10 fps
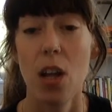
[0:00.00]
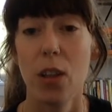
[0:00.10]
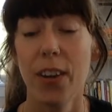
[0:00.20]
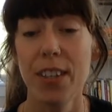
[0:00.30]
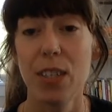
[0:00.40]

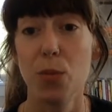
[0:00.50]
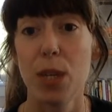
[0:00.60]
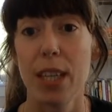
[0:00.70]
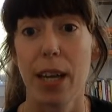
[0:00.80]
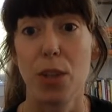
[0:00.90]
Lark didn't
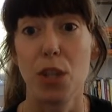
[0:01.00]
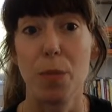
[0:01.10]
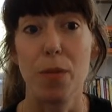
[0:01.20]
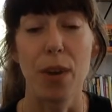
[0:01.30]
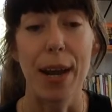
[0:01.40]
realize she'd
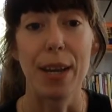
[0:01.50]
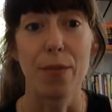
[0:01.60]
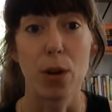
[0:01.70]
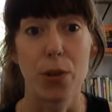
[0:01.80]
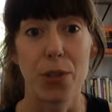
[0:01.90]
be fighting
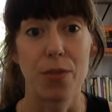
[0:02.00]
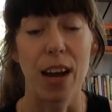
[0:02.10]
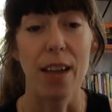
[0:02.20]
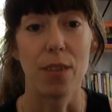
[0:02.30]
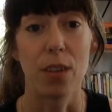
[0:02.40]
for her
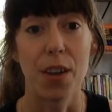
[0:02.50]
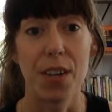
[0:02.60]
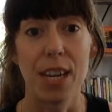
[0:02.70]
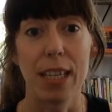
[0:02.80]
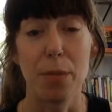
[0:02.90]
survival on
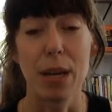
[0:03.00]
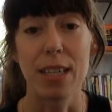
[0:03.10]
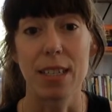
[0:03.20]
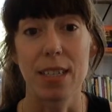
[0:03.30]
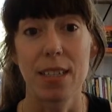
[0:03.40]
a daily
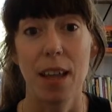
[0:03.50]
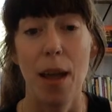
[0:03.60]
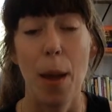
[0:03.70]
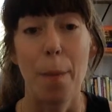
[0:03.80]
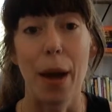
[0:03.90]
basis,
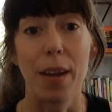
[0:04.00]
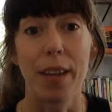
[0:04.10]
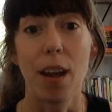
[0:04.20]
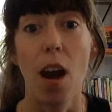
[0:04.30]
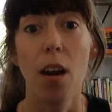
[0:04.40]

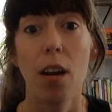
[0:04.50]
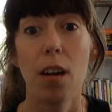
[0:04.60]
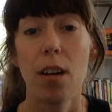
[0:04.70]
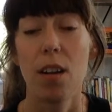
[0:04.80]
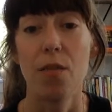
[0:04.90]
battling
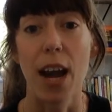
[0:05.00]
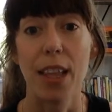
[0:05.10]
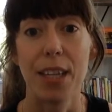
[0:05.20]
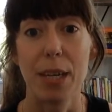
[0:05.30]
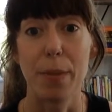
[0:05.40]
hunger,
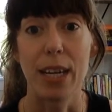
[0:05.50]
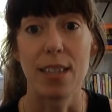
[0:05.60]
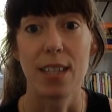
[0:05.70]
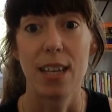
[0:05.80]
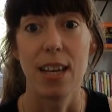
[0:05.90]
violent
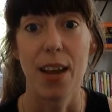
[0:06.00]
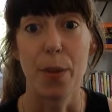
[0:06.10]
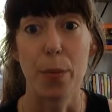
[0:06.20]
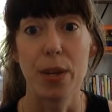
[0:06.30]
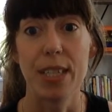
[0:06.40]
inmates, and
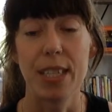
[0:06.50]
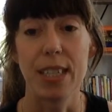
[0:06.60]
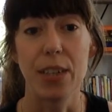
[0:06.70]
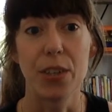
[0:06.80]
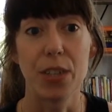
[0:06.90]
the prison
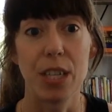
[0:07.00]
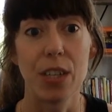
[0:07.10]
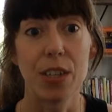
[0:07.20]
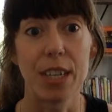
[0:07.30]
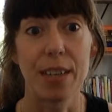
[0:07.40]
leader's
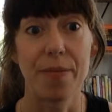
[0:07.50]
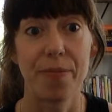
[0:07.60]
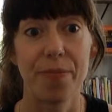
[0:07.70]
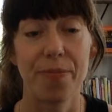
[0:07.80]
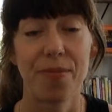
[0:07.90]
tyranny.
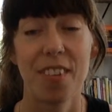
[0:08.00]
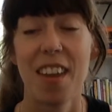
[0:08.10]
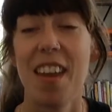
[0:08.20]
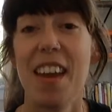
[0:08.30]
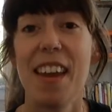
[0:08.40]

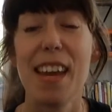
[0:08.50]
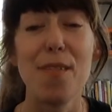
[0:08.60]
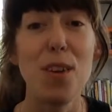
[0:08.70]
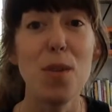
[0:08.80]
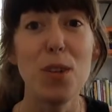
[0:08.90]

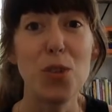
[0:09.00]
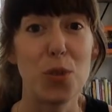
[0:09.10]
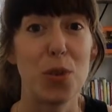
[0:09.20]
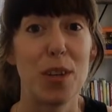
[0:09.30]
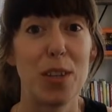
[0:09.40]
If you
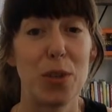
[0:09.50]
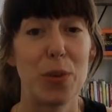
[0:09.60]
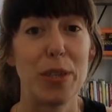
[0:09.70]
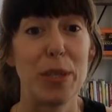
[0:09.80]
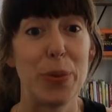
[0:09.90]
enjoy
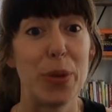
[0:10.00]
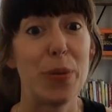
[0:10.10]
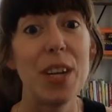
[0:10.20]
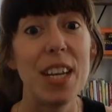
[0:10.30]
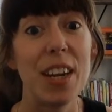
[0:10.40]
stories with
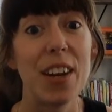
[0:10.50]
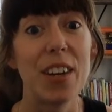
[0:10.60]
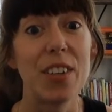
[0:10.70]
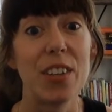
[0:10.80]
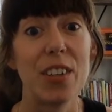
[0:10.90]
gritty
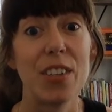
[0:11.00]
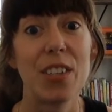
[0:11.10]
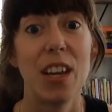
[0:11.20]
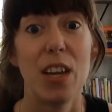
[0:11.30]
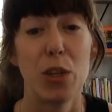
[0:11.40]

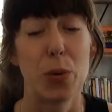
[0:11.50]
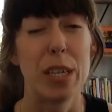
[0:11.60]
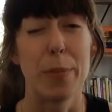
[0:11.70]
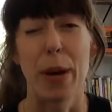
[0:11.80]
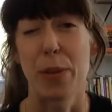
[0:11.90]
characters,
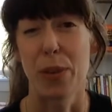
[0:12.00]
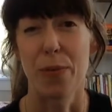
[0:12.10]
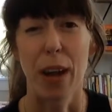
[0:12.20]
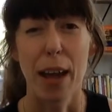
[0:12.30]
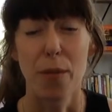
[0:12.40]
stories about
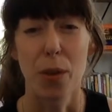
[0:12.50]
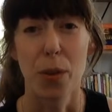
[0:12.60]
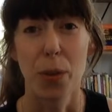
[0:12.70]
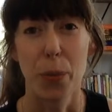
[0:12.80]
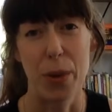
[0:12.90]

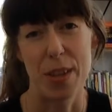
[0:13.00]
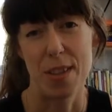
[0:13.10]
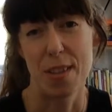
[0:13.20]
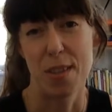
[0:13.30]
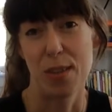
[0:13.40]
survival
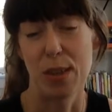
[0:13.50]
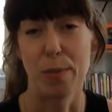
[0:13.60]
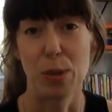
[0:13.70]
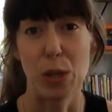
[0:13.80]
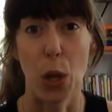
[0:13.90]
with
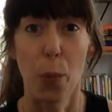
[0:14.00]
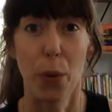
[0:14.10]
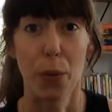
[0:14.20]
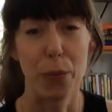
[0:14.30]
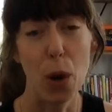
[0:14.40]
some slow
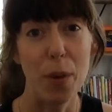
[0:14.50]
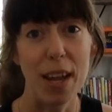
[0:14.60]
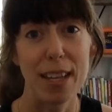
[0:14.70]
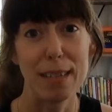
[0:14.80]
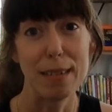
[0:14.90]
burn
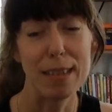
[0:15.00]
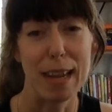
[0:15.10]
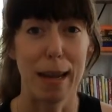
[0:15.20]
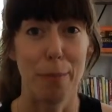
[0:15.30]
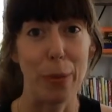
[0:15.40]
romance
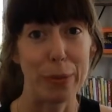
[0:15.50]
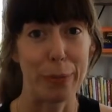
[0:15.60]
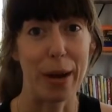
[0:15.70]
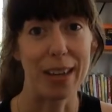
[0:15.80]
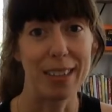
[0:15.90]
and a
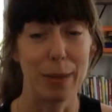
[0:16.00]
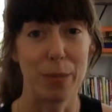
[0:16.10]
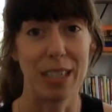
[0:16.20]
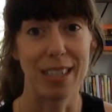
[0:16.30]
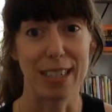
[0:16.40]

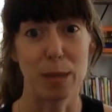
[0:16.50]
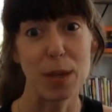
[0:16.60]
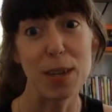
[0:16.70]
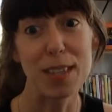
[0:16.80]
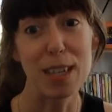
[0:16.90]
post-apocalyptic
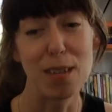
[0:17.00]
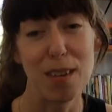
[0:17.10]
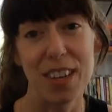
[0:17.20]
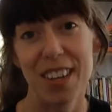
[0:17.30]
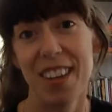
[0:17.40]
conspiracy
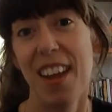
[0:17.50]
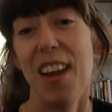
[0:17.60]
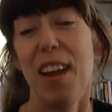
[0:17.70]
thrown in,